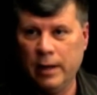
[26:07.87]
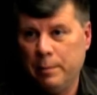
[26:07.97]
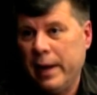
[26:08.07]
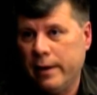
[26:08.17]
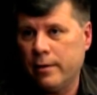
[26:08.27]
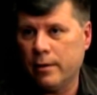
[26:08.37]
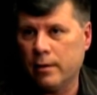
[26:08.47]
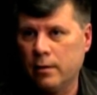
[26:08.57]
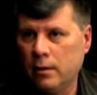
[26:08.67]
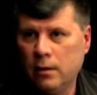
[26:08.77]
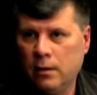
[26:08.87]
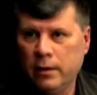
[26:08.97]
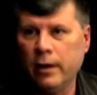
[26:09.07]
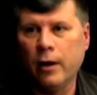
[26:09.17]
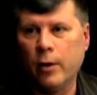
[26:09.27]
It made her mm-hmm.
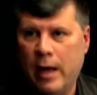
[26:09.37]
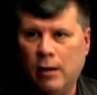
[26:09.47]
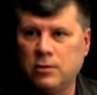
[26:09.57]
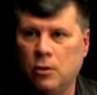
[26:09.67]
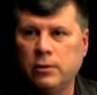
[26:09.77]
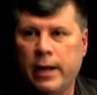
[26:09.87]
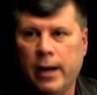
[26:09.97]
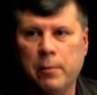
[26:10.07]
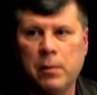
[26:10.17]
you know, a household name.